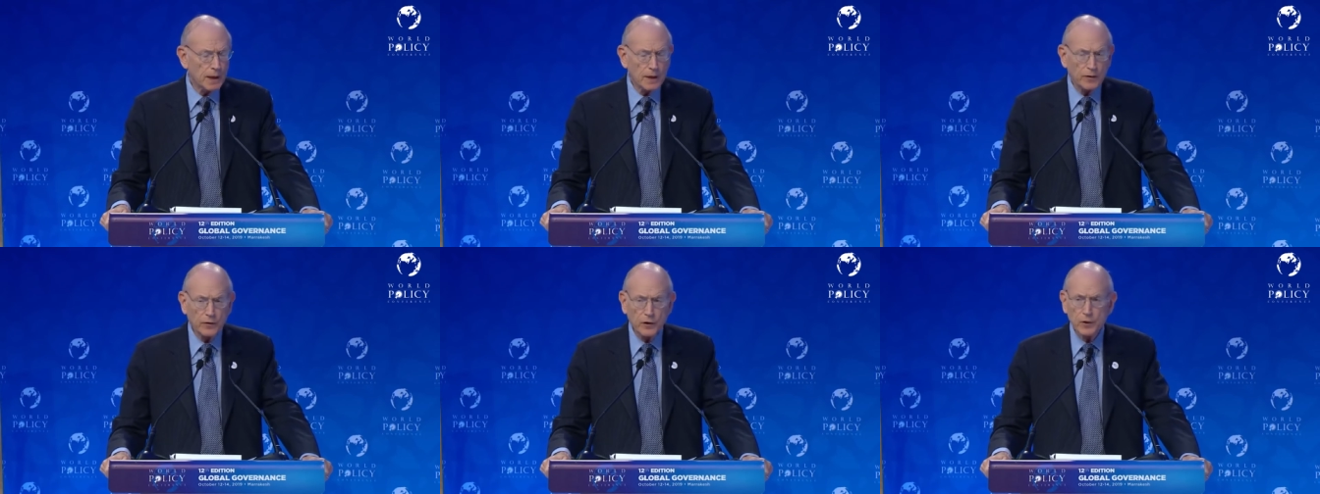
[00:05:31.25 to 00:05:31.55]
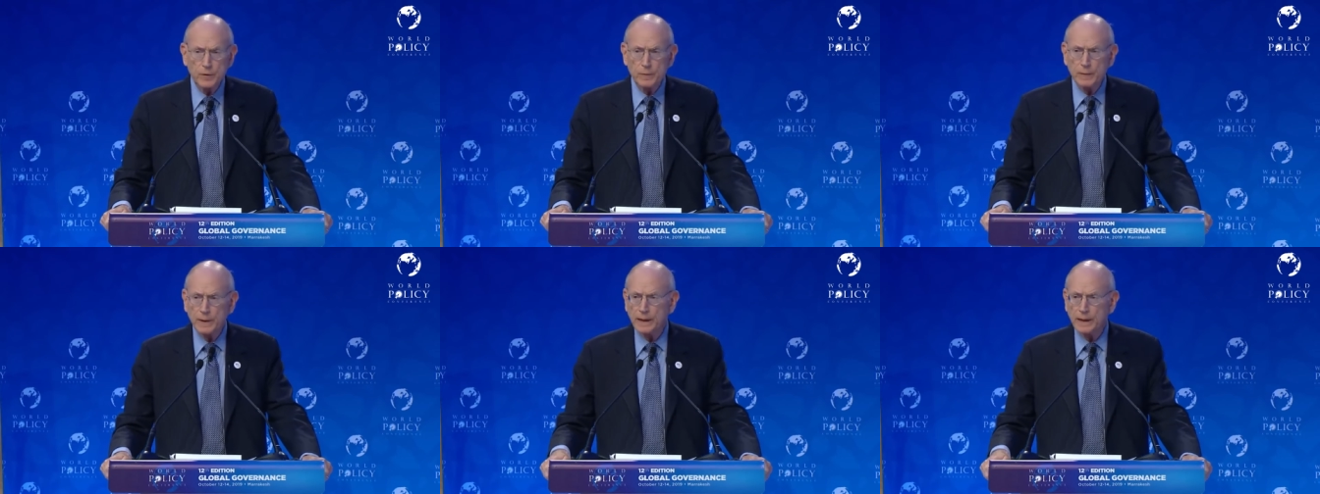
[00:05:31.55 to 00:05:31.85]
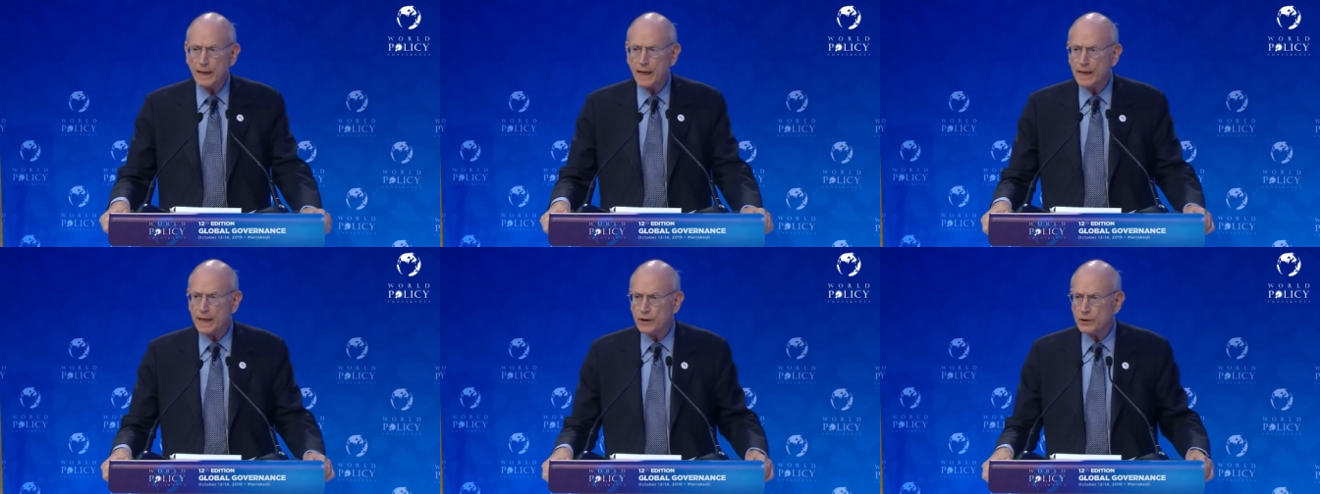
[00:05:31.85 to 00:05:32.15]
This
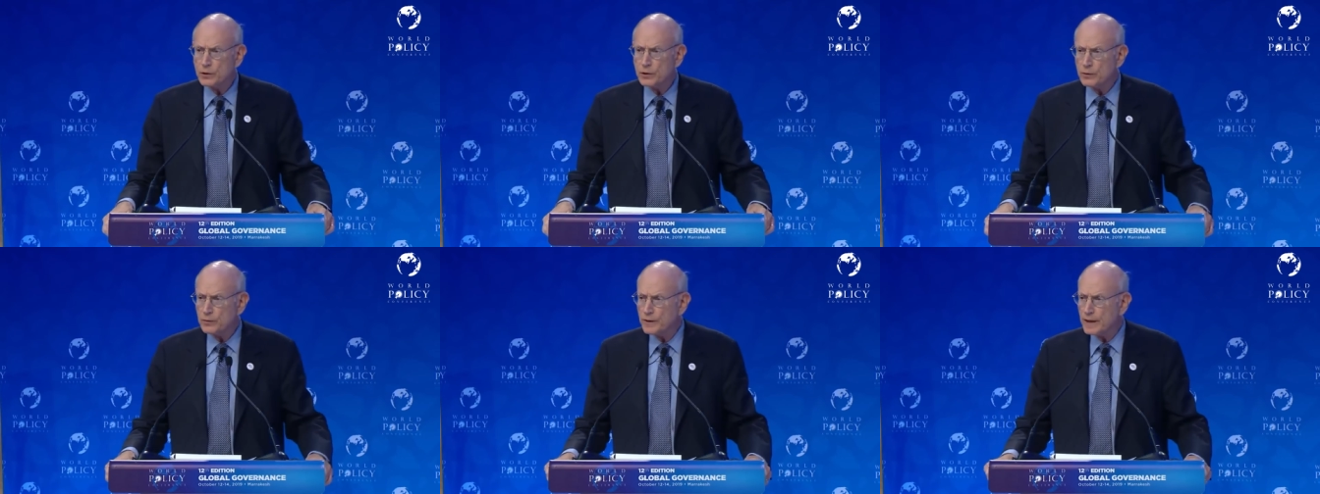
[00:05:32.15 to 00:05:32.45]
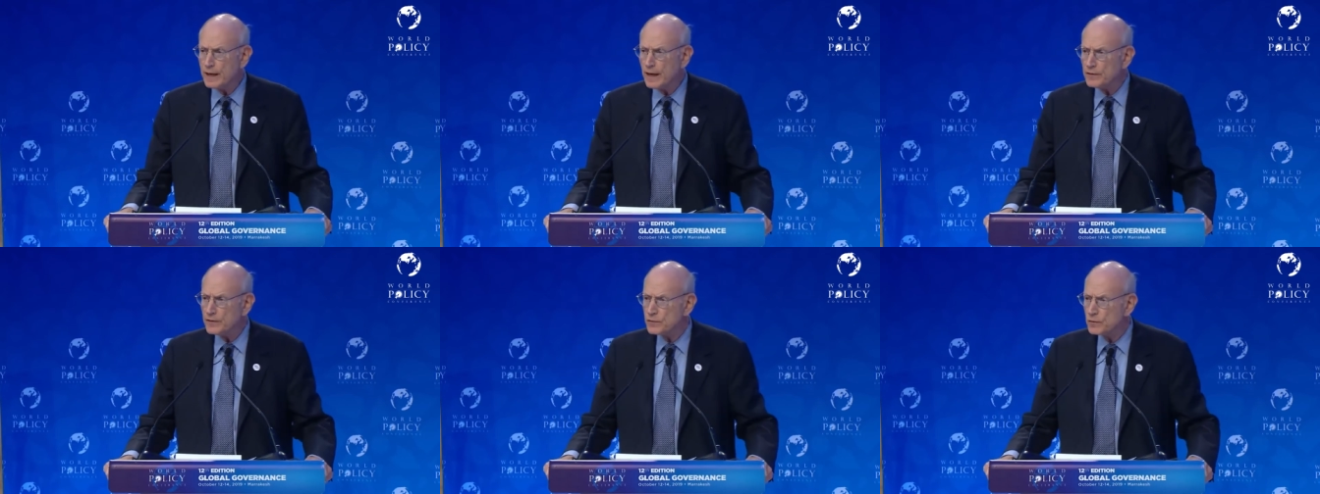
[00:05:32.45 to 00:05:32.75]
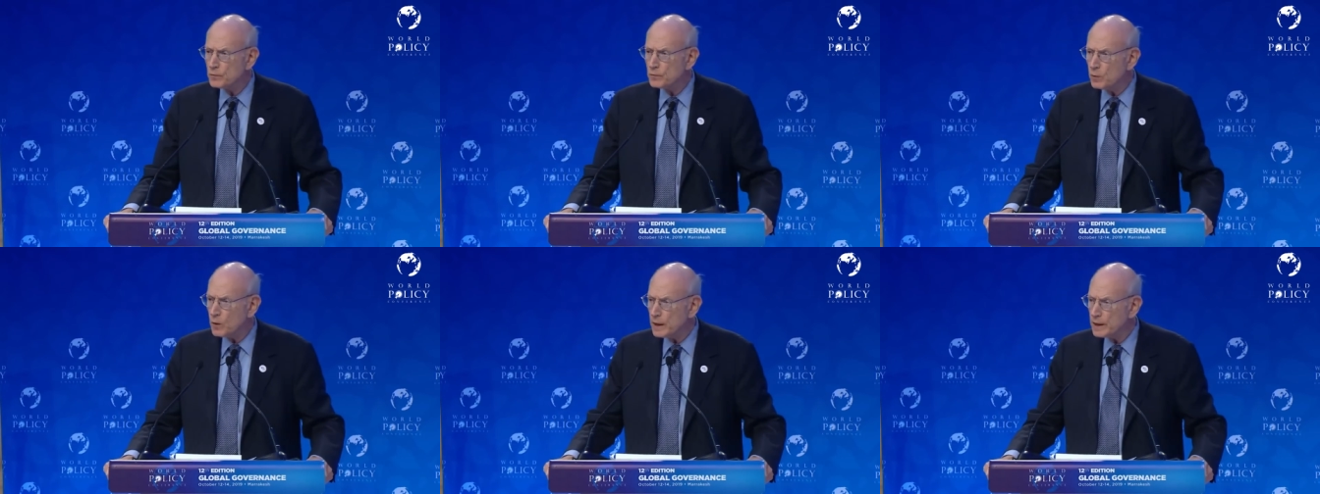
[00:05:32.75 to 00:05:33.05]
began in
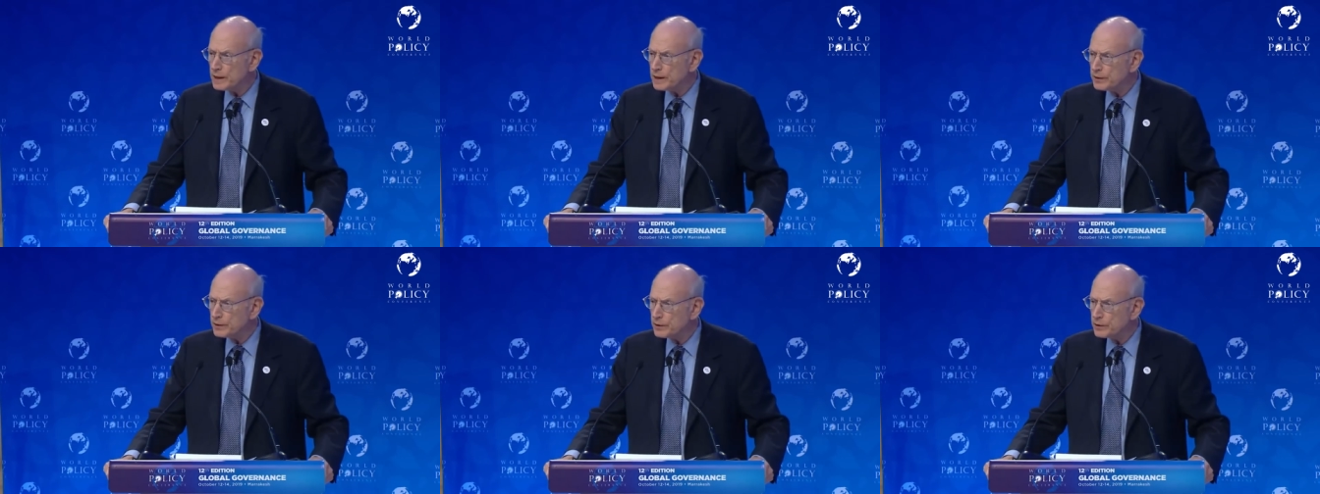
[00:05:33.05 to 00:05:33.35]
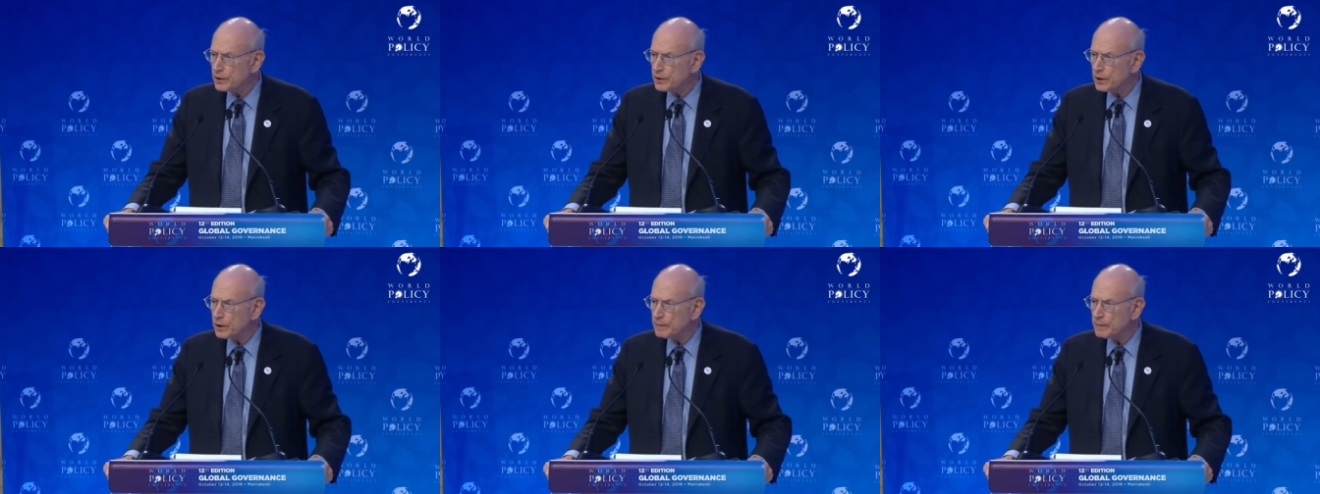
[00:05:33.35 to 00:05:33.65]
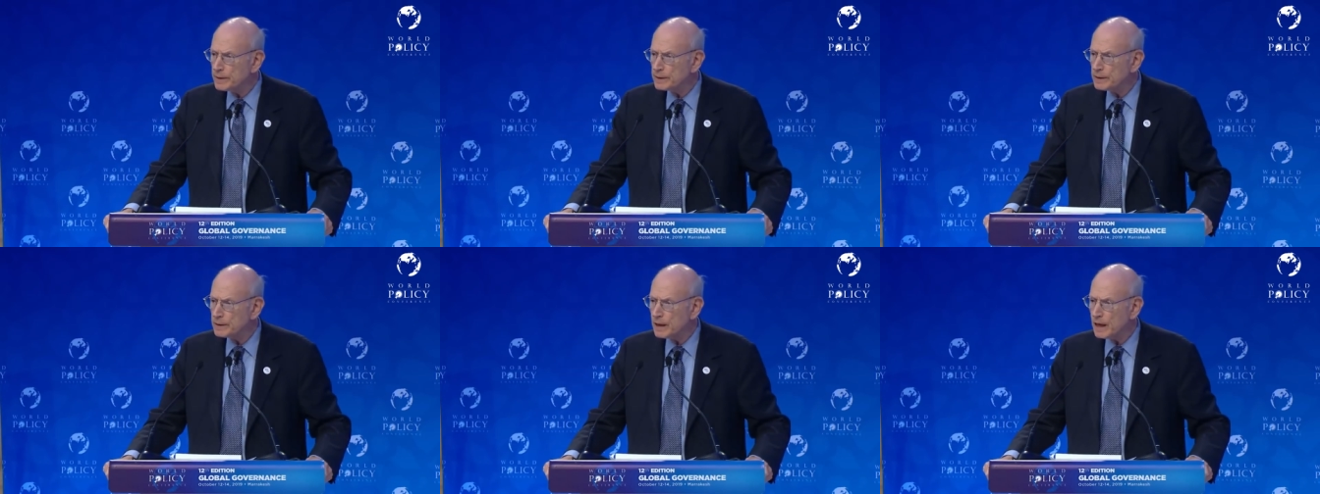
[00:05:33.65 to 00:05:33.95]
2001 at the
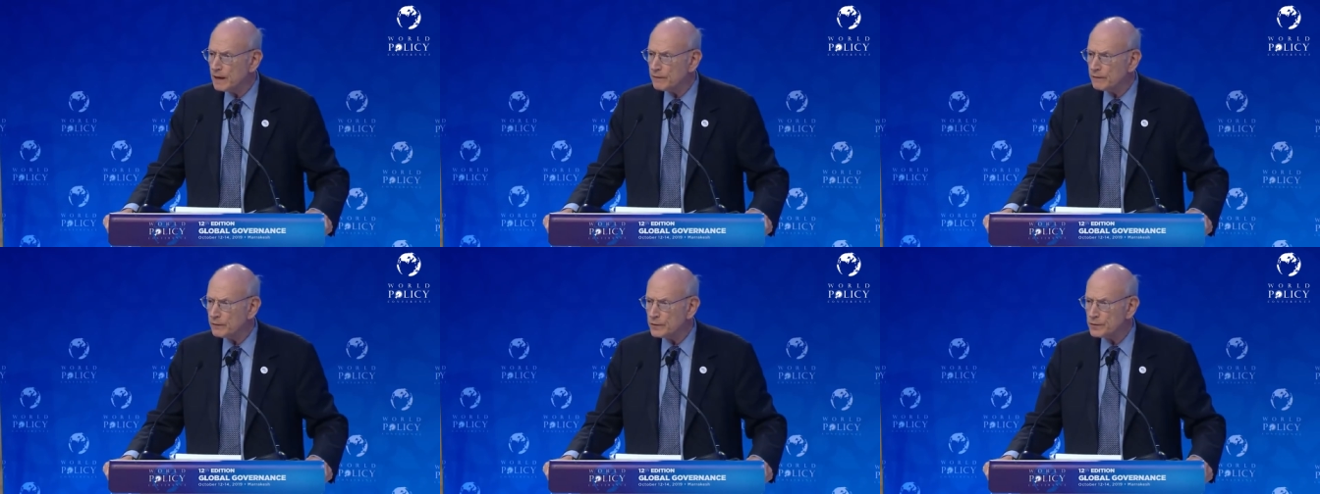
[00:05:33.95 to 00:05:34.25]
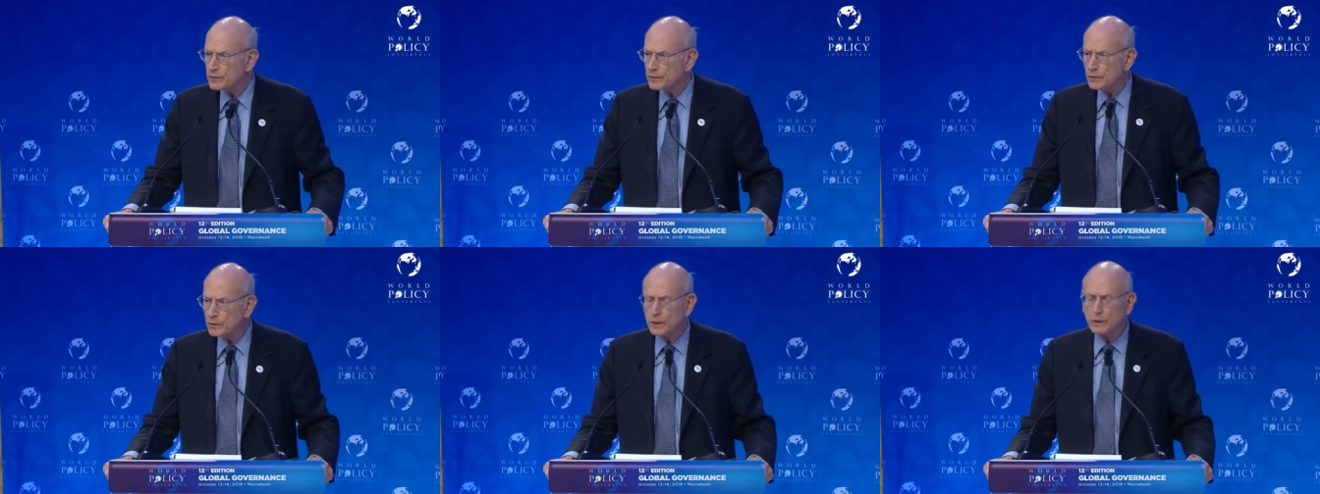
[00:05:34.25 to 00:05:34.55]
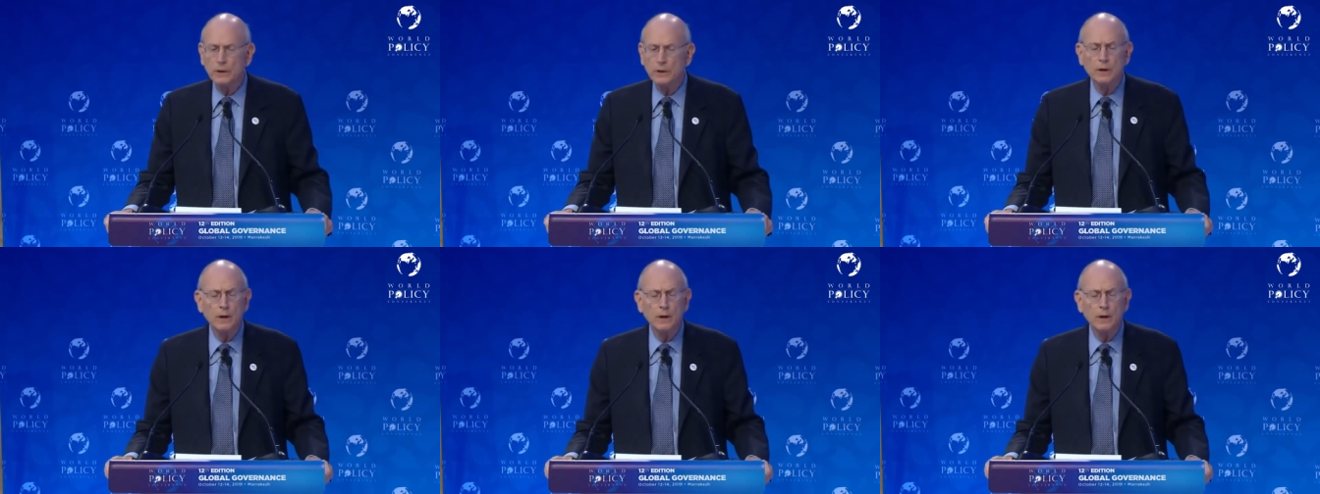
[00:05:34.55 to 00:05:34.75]
Durban Conference on